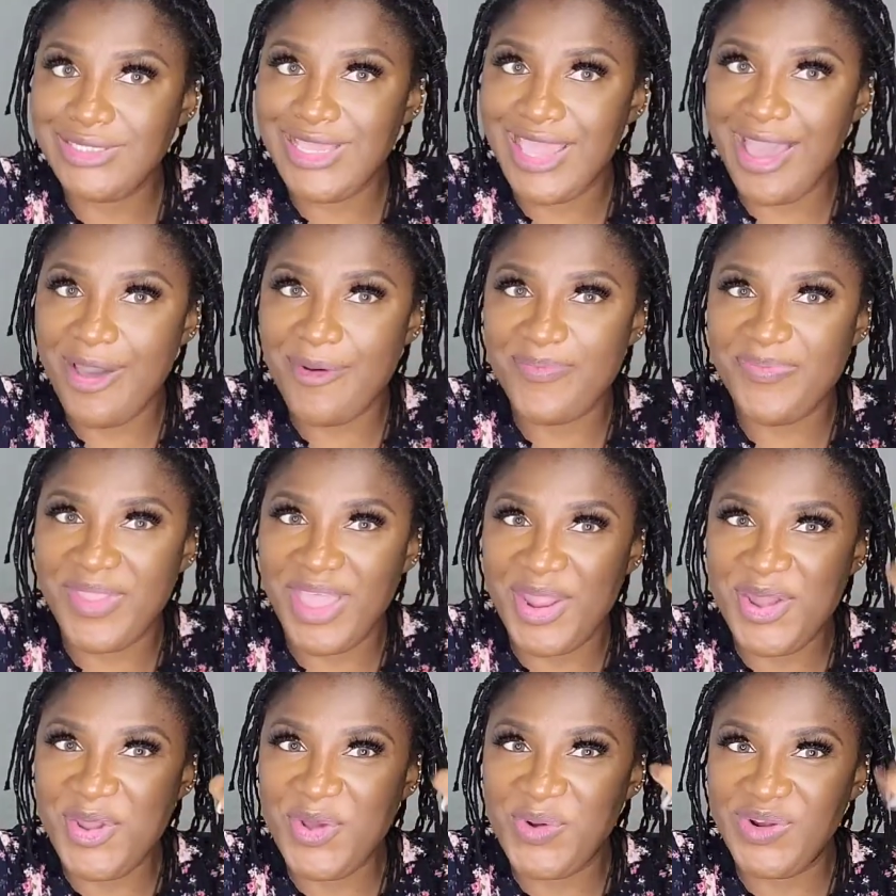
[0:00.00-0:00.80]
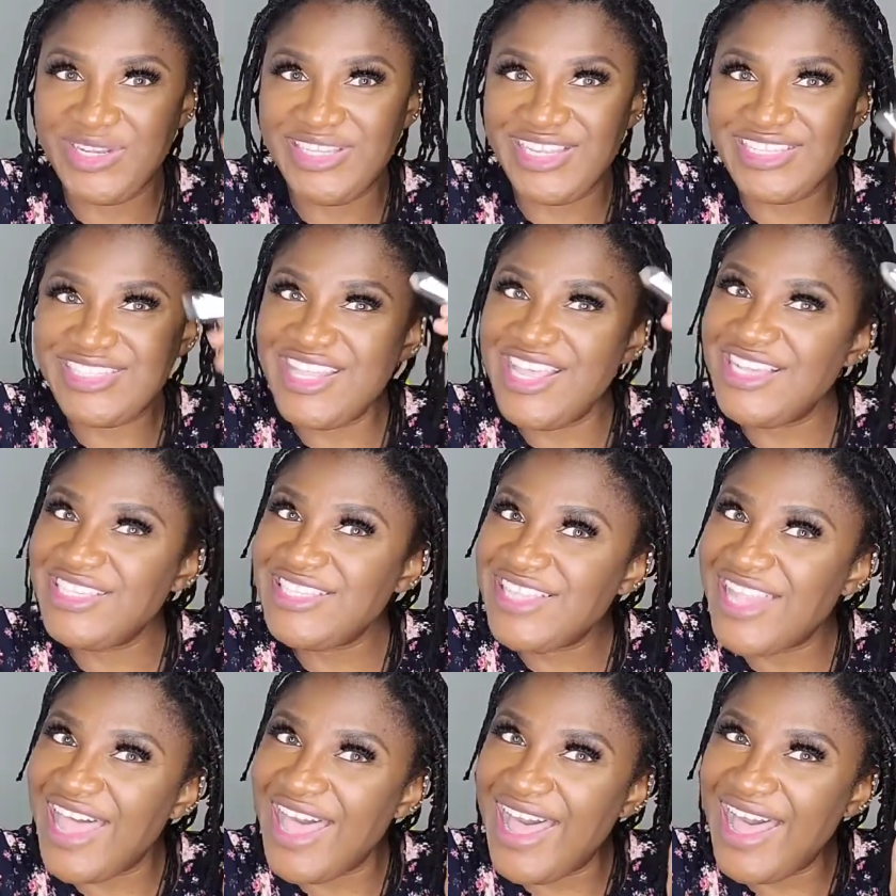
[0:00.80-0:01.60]
Yep, I know what this
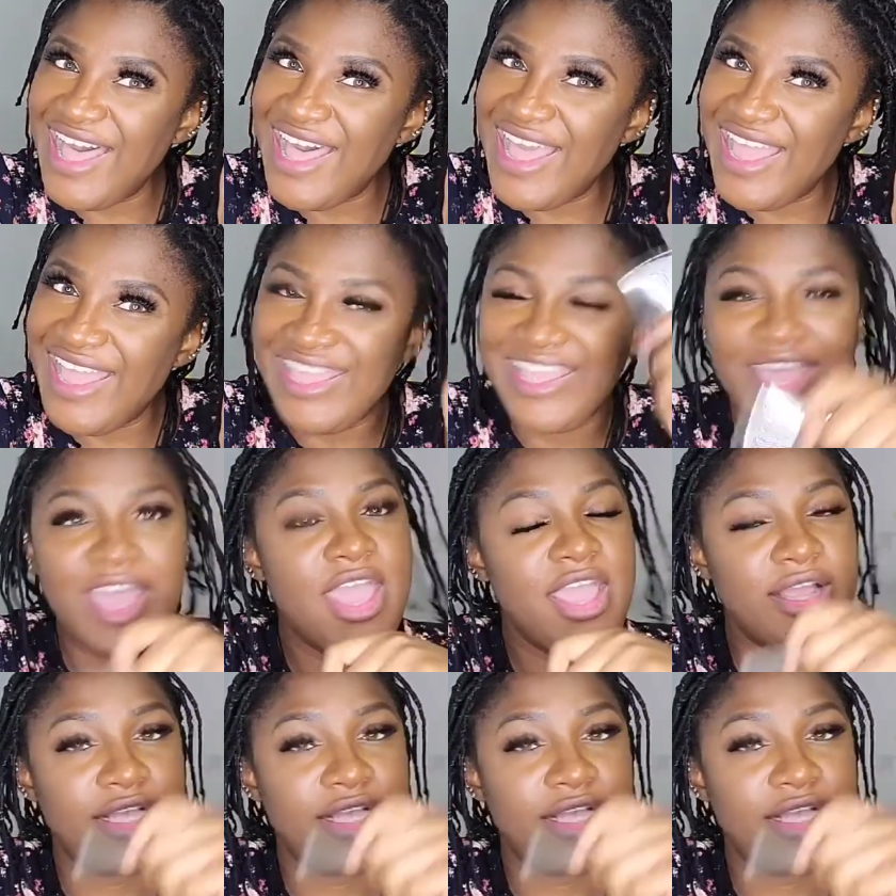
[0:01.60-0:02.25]
looks like